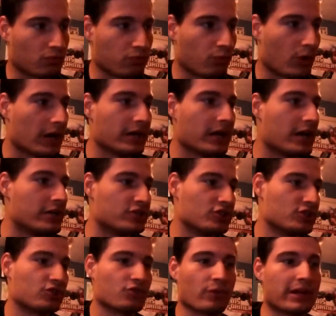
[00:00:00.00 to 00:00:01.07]
why not
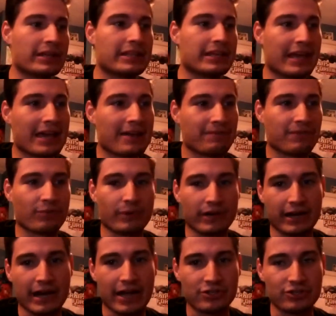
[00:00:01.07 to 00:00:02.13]
just grade the game for what
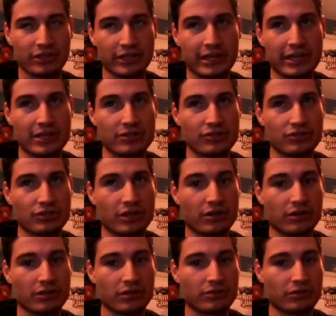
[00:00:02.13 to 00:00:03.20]
it actually is? You
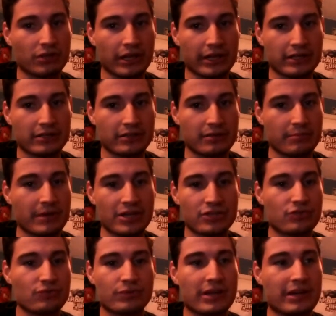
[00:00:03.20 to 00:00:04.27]
know, that, like,
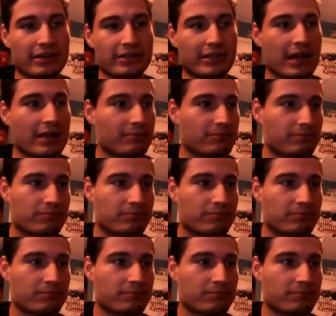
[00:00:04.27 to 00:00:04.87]
makes you think that,